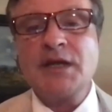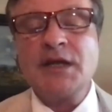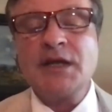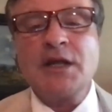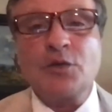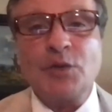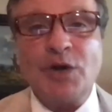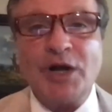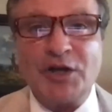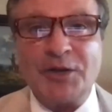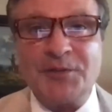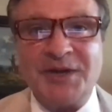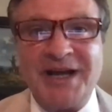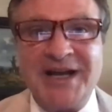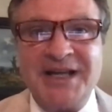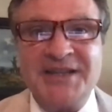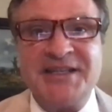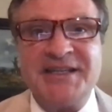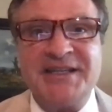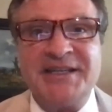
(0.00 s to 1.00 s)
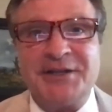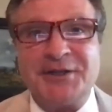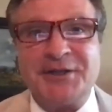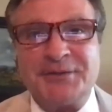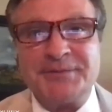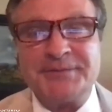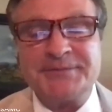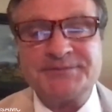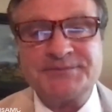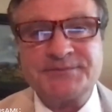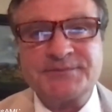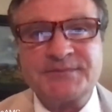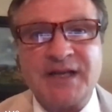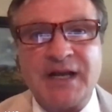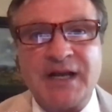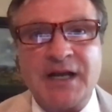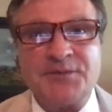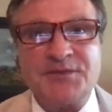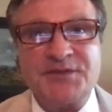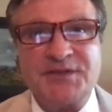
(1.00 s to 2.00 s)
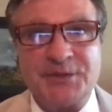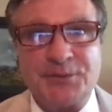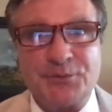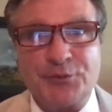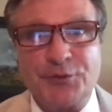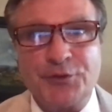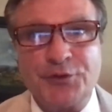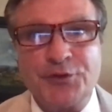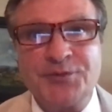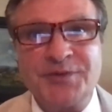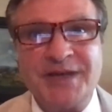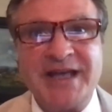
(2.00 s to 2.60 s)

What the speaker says: Welcome to On the Hill. I'm Tim Rood,